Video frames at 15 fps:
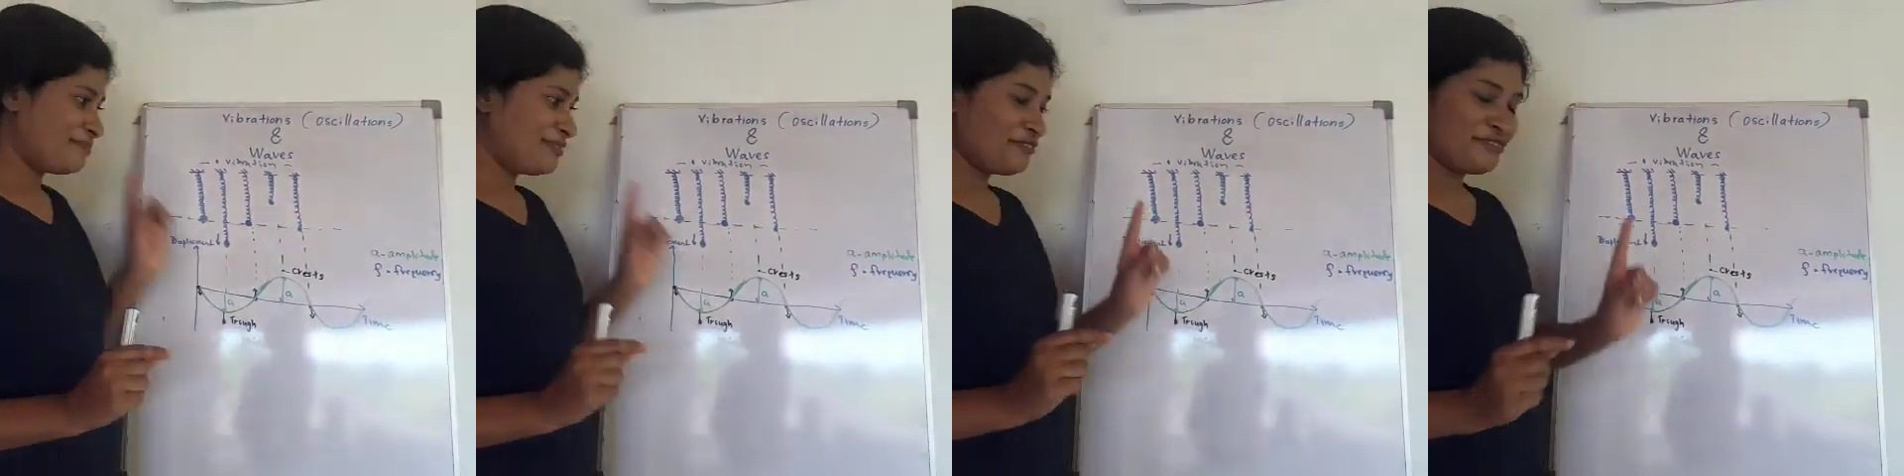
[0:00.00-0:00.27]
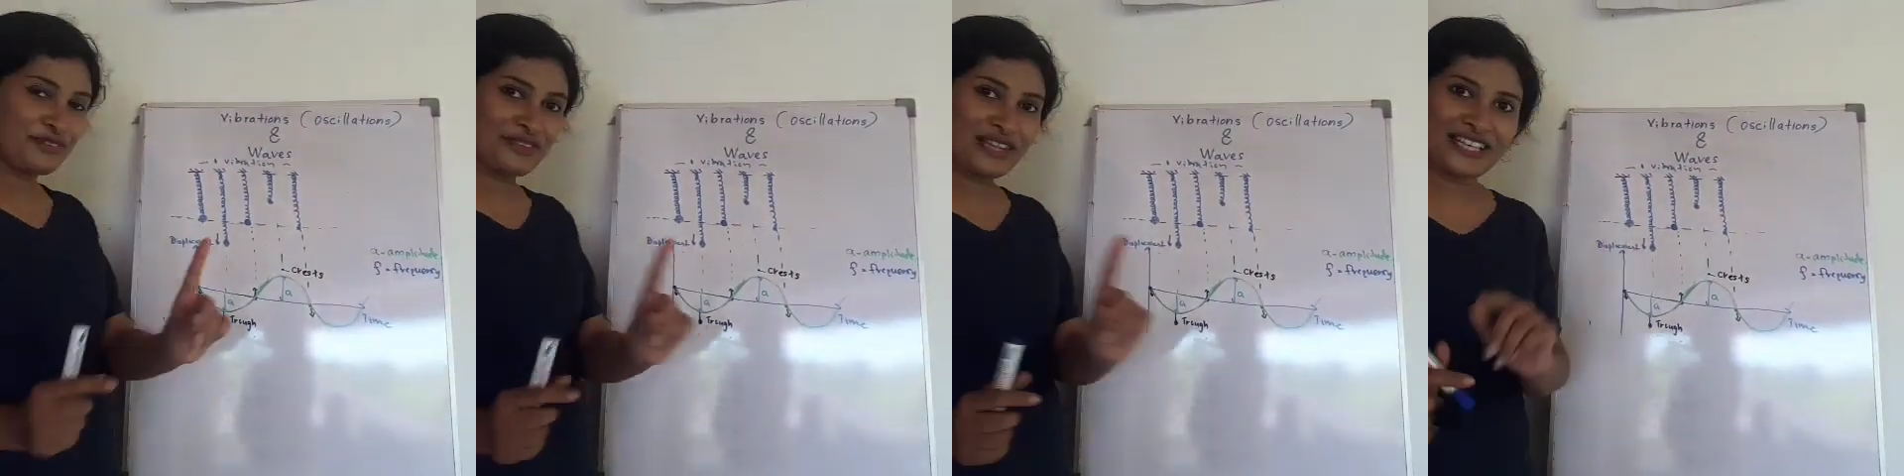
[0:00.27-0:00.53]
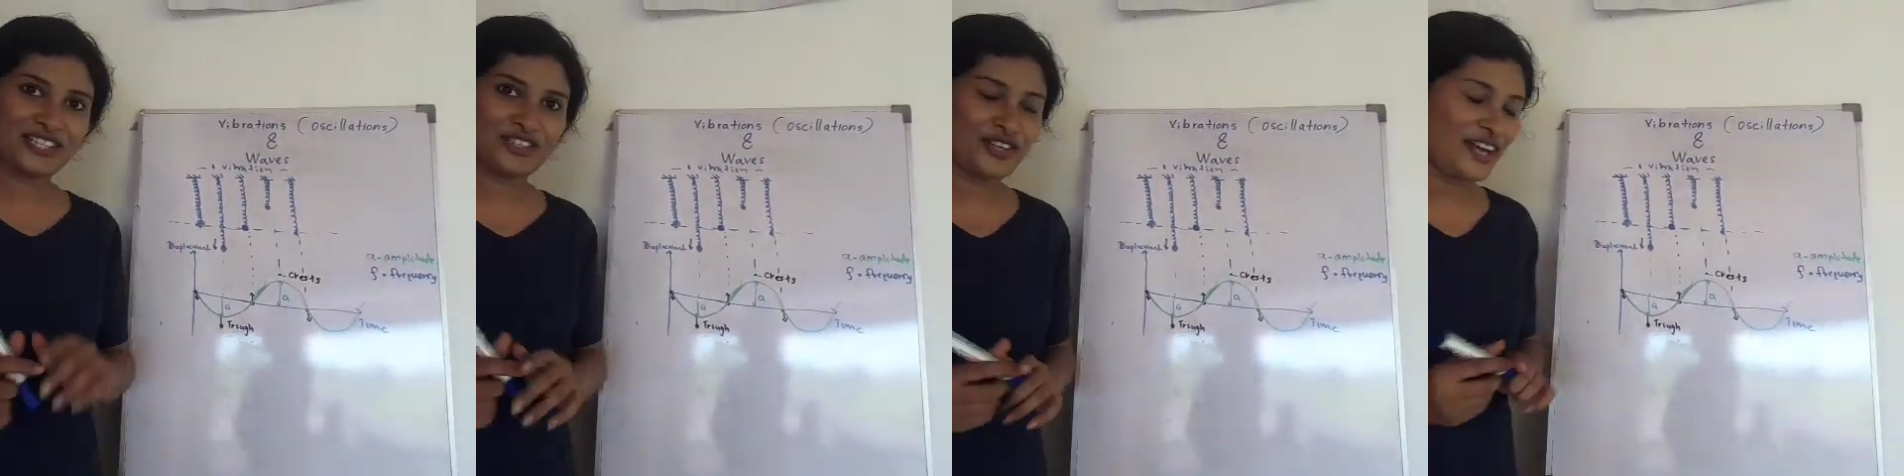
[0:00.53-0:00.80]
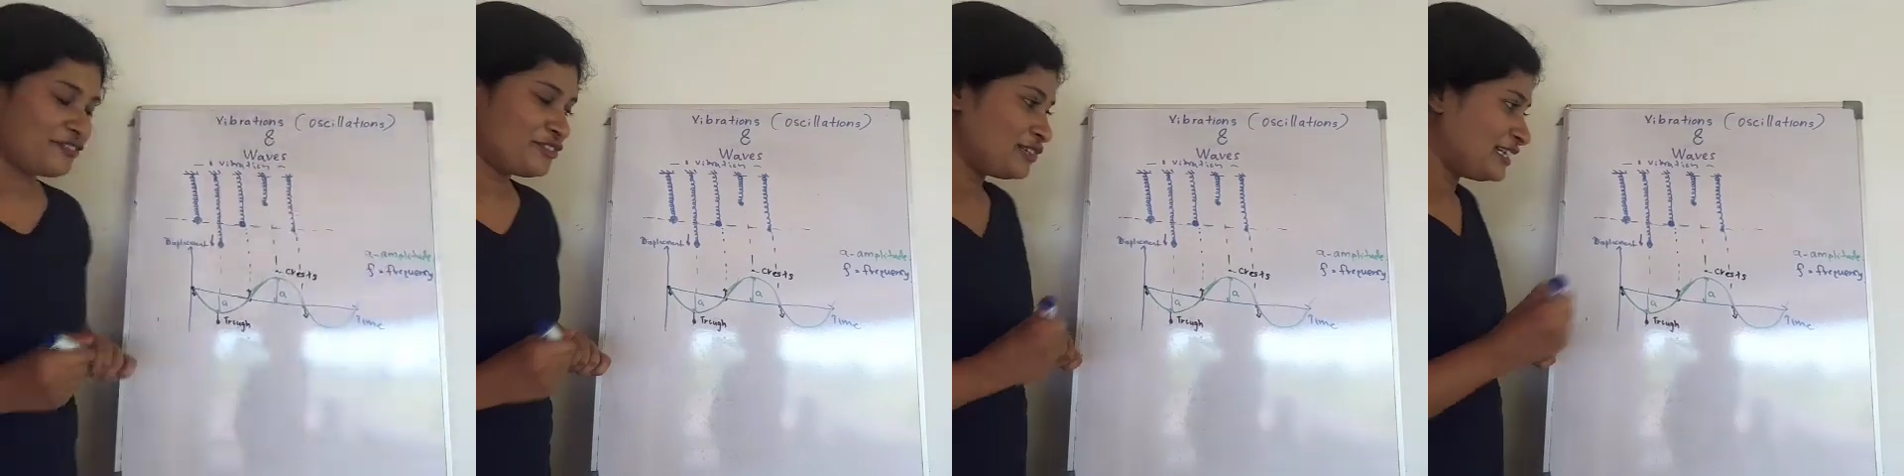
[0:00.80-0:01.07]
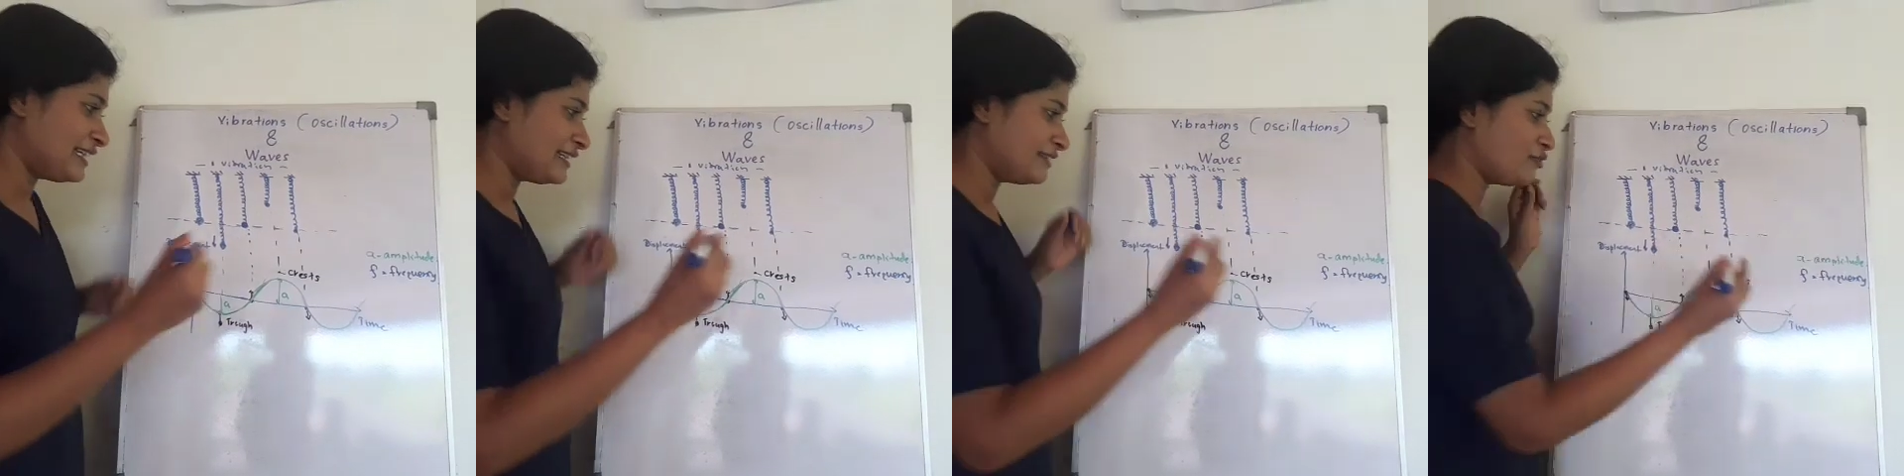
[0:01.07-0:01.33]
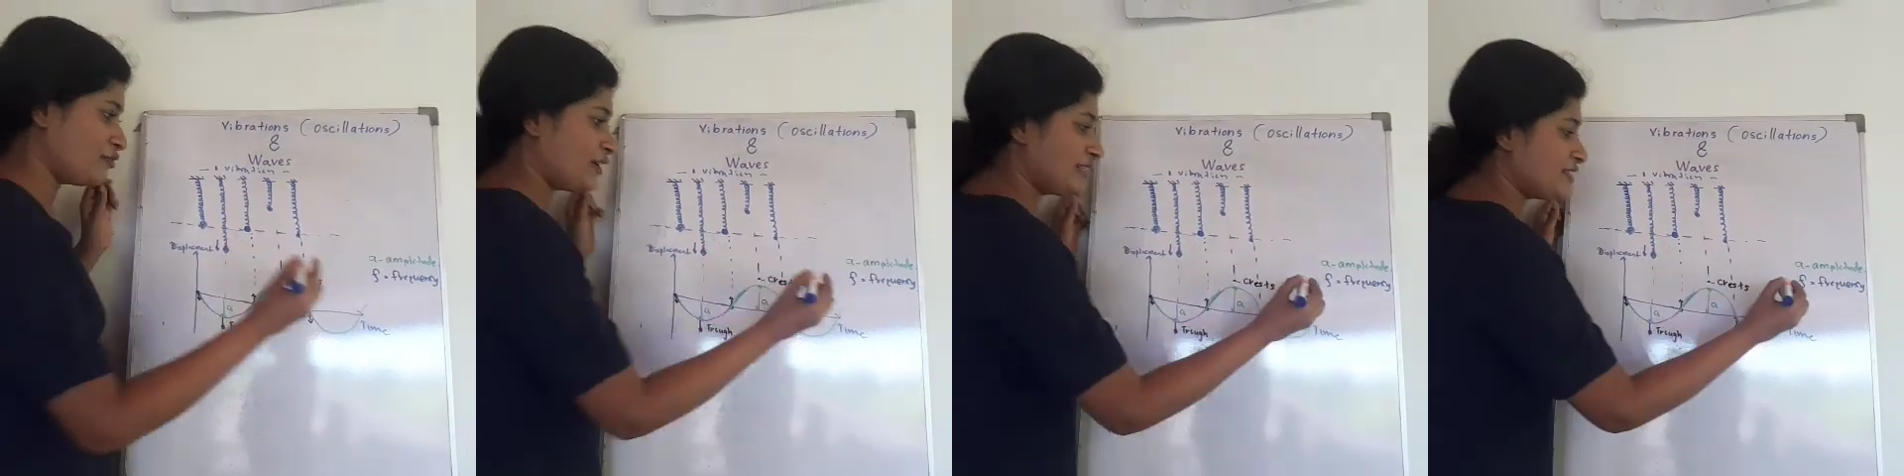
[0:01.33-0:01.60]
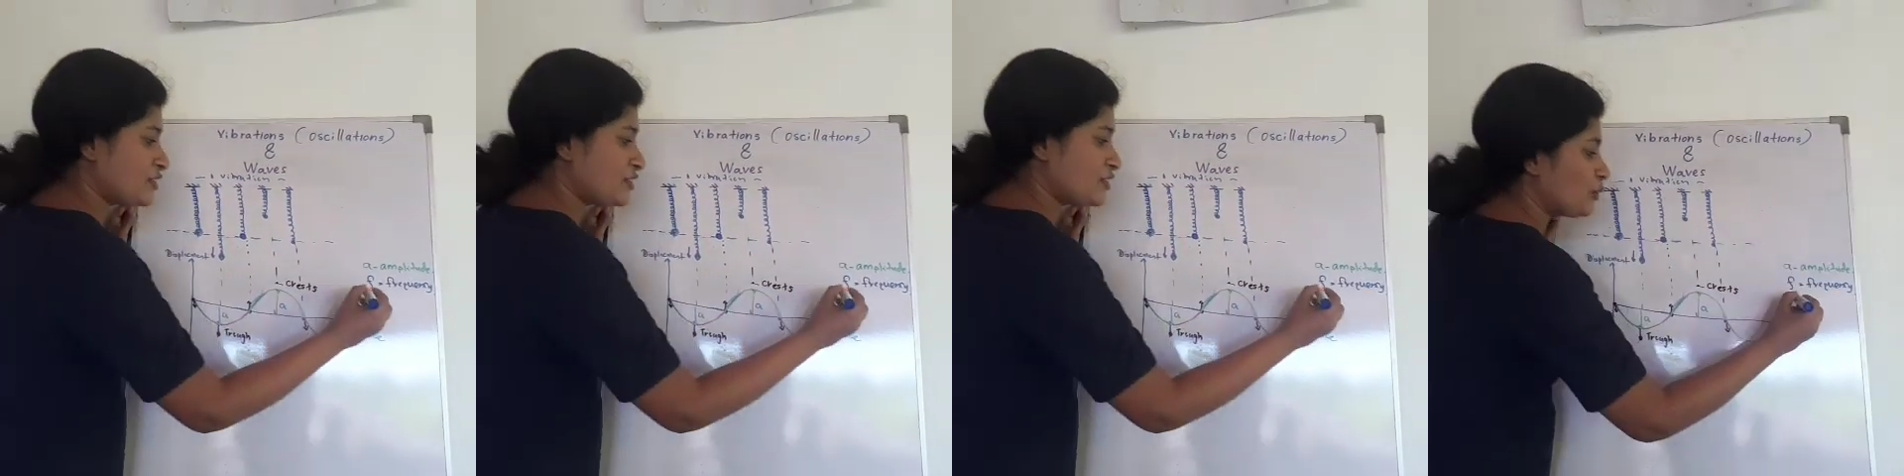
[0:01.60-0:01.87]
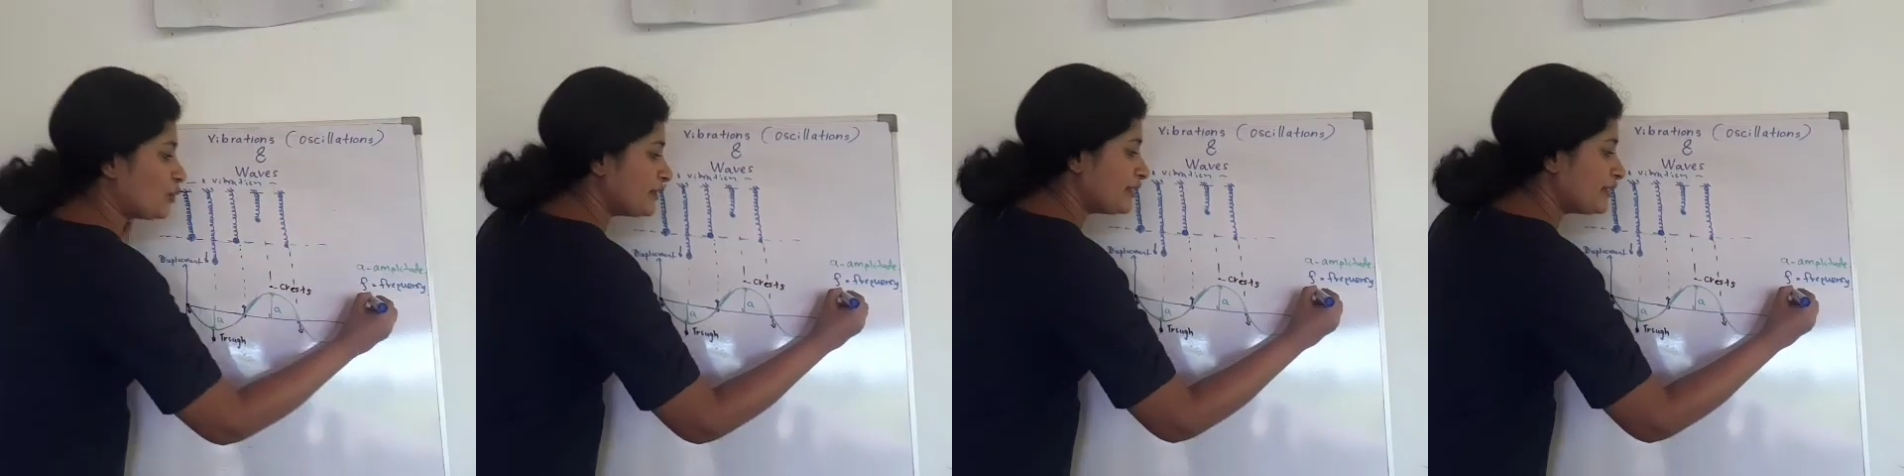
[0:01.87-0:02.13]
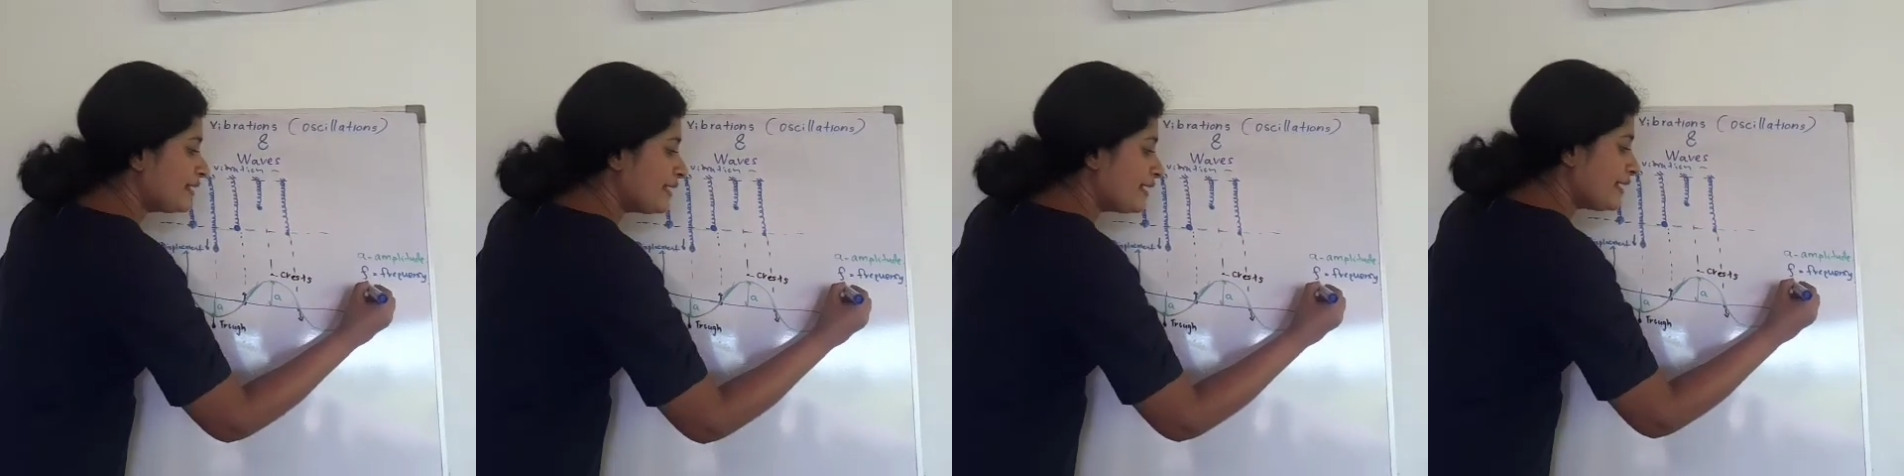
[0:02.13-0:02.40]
before that you have to learn what is called the